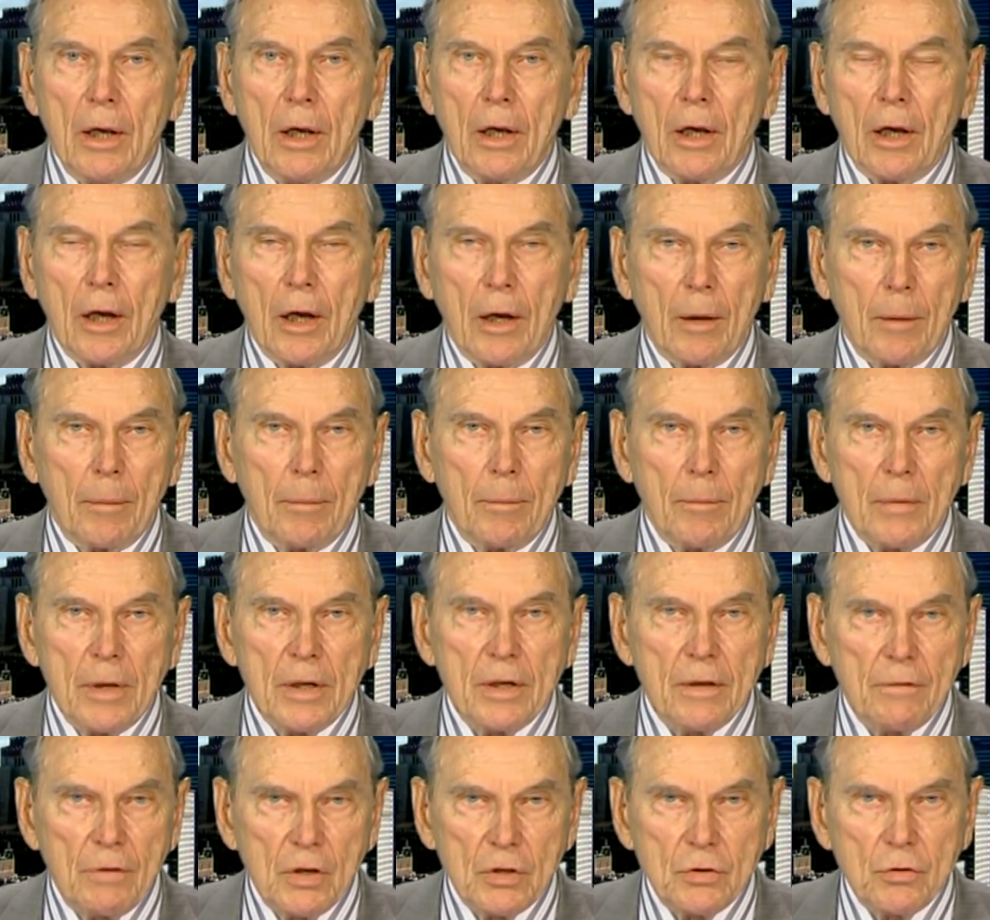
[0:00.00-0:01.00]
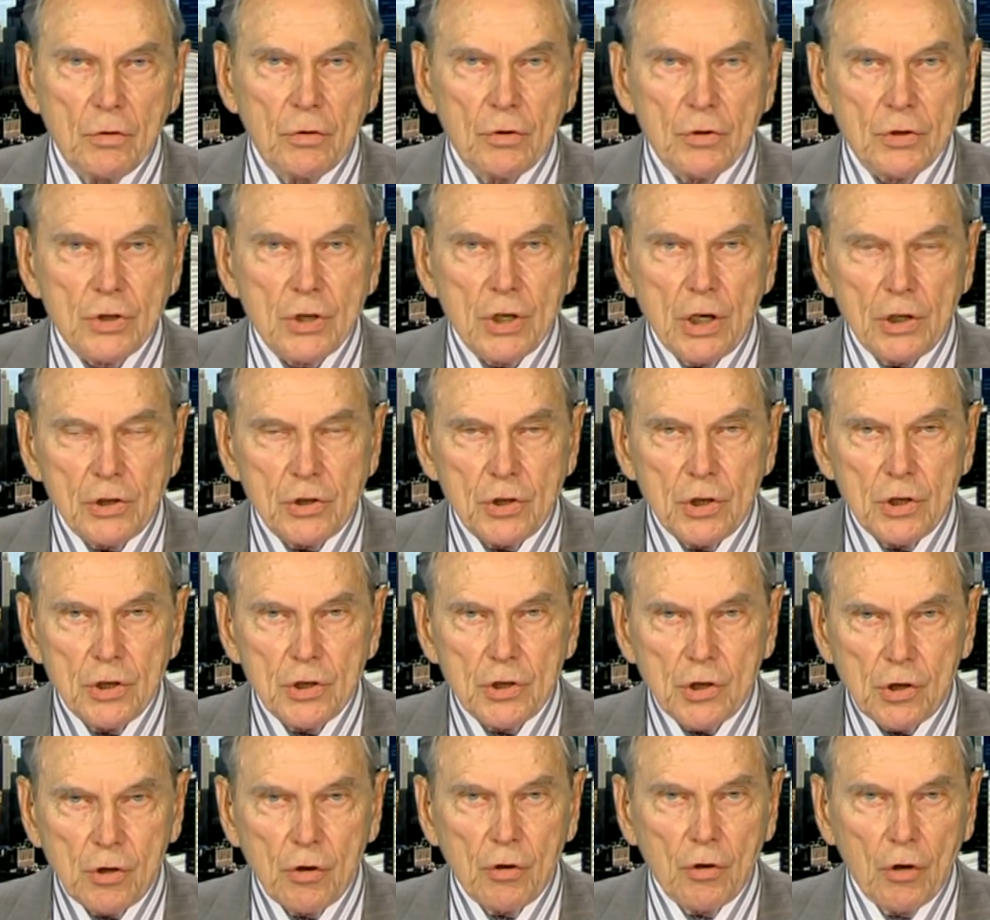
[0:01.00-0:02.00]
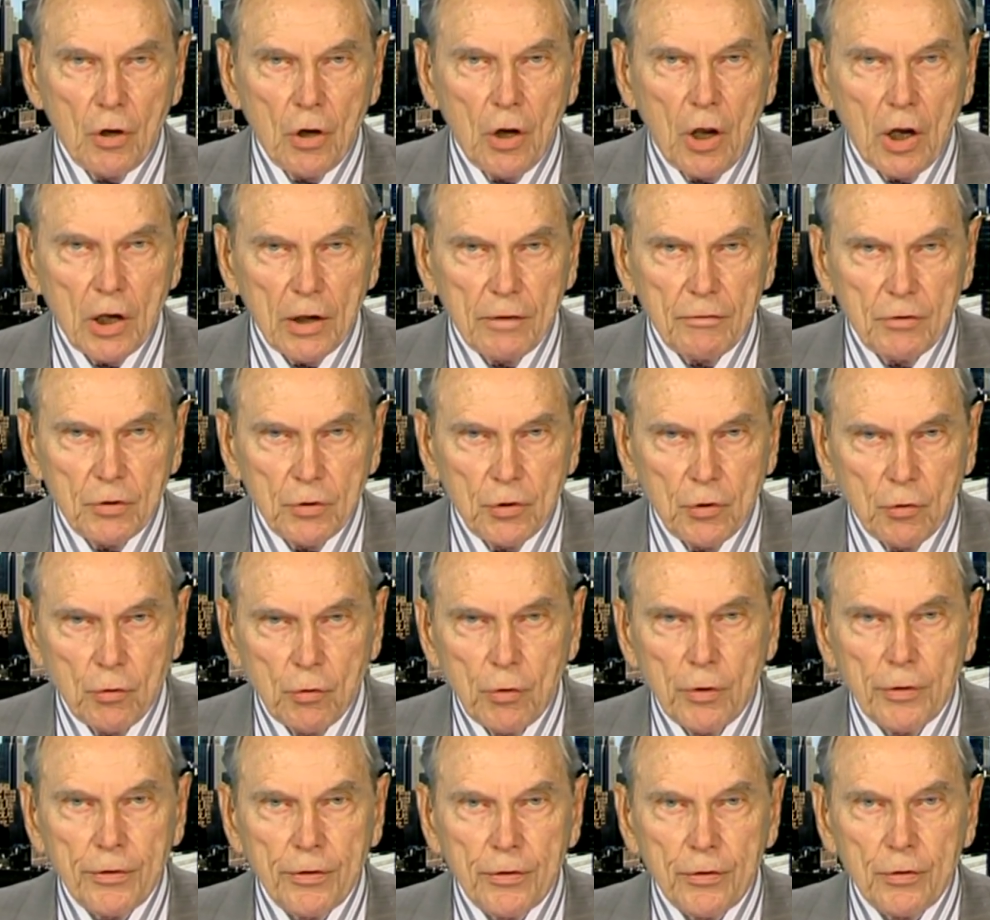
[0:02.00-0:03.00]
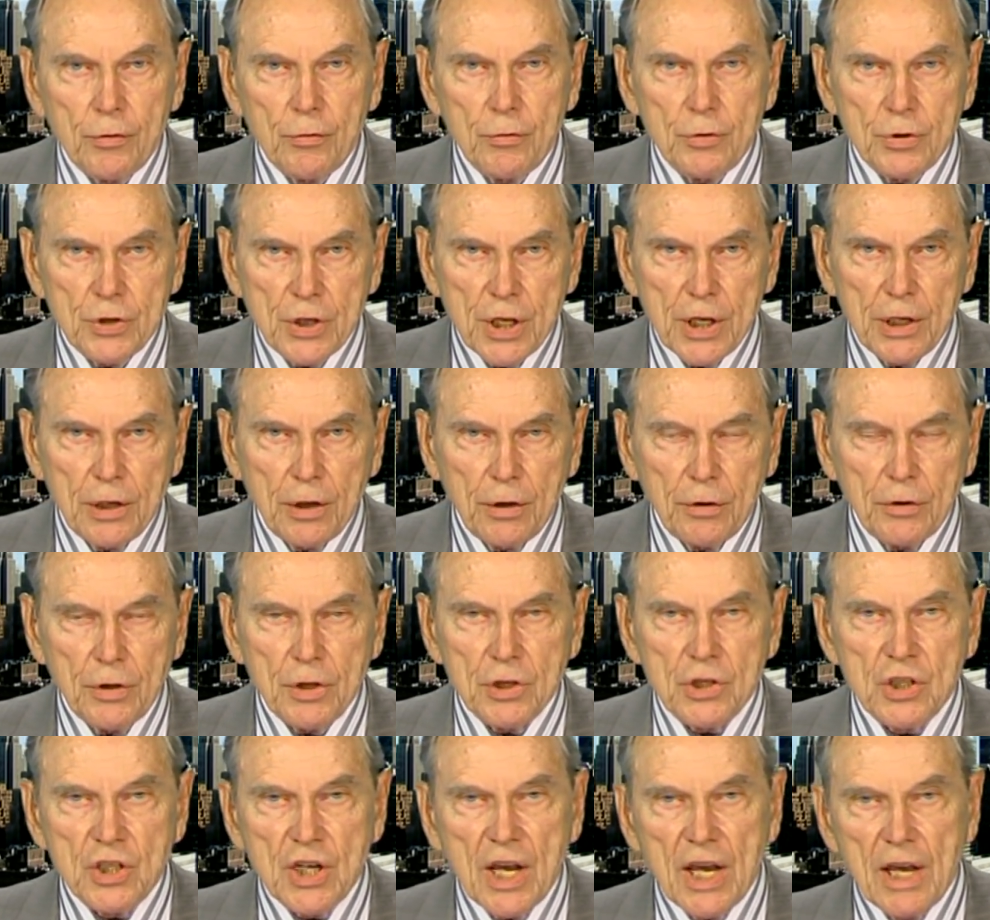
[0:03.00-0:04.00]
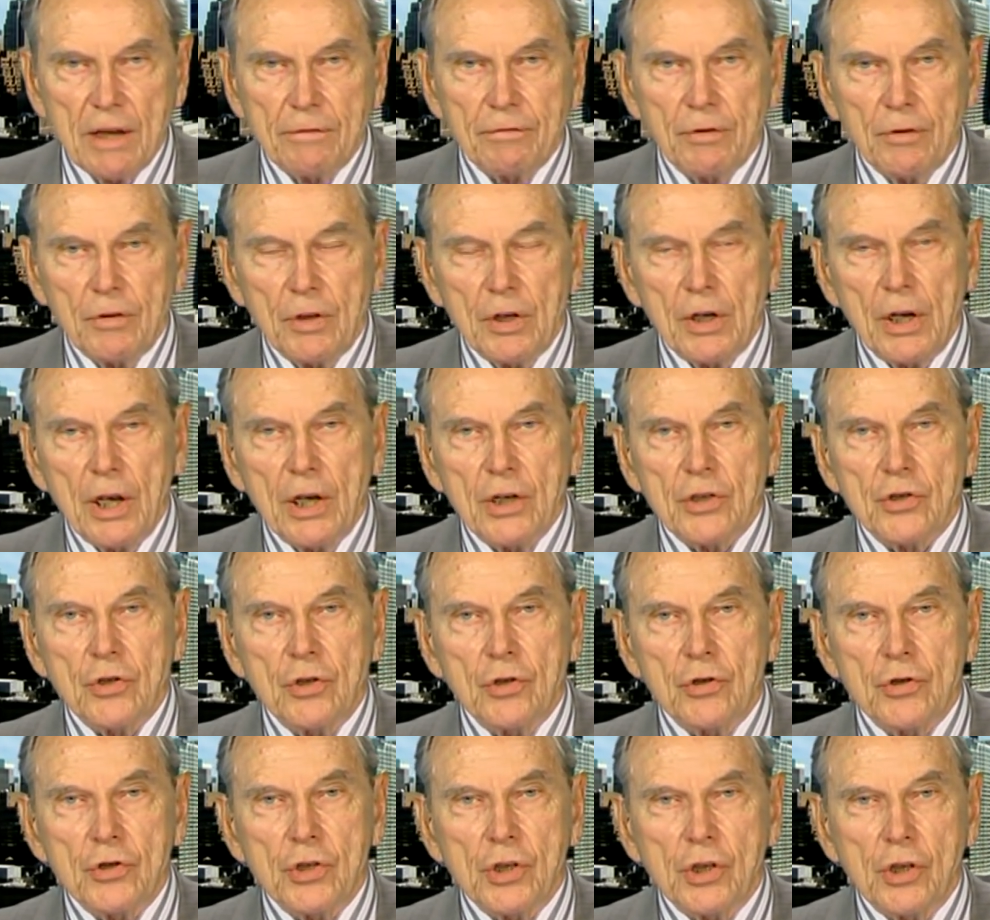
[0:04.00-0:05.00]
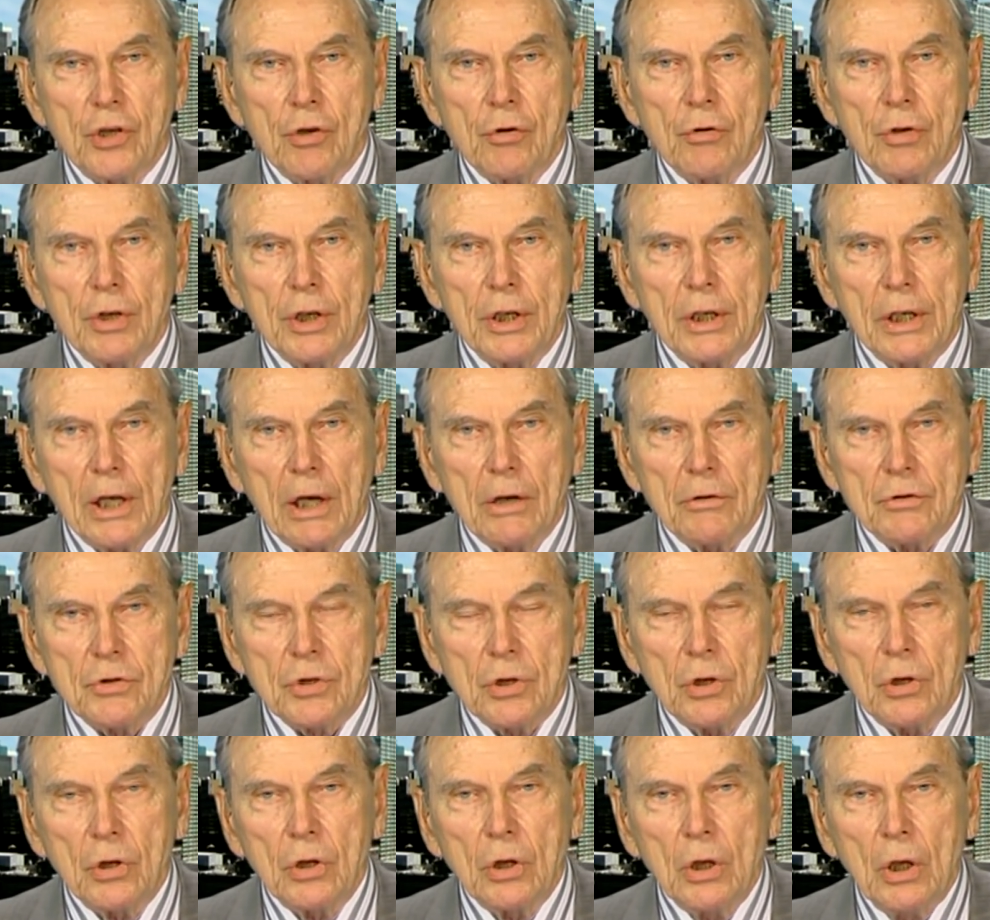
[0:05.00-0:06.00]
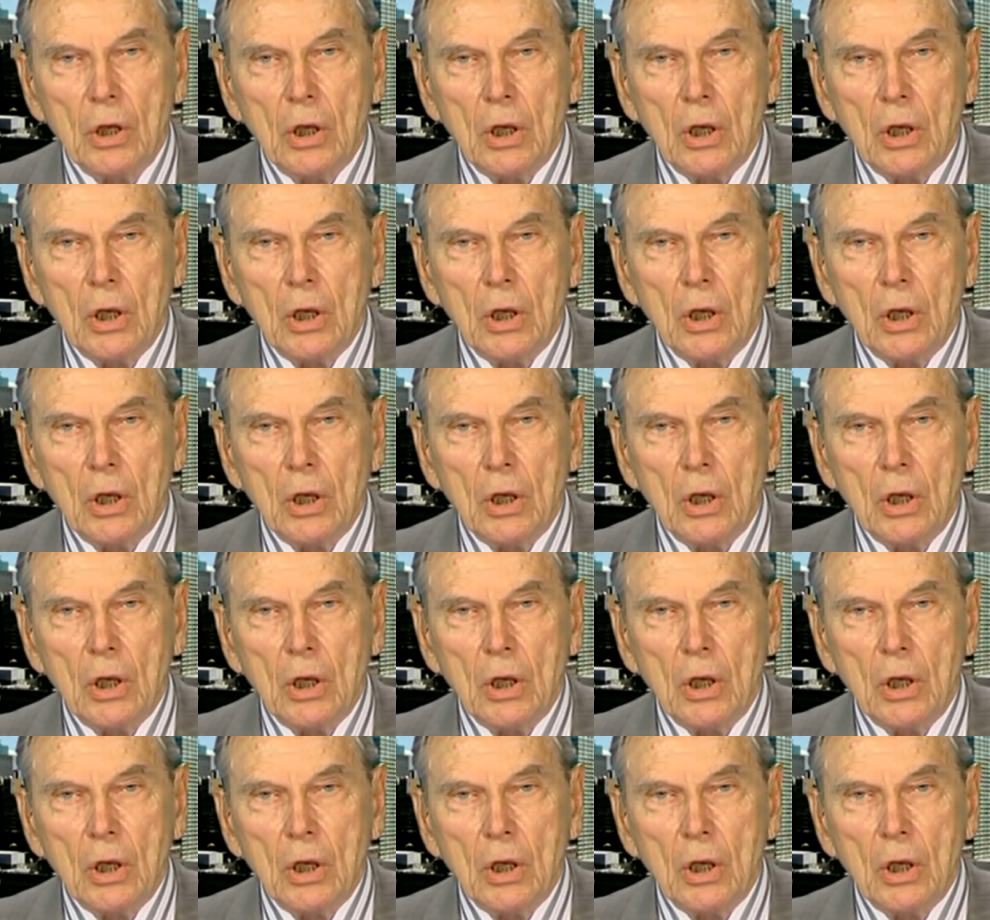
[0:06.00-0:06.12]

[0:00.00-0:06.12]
uh, individuals such as Colonel Oliver North, who was then on the staff of the National Security Council,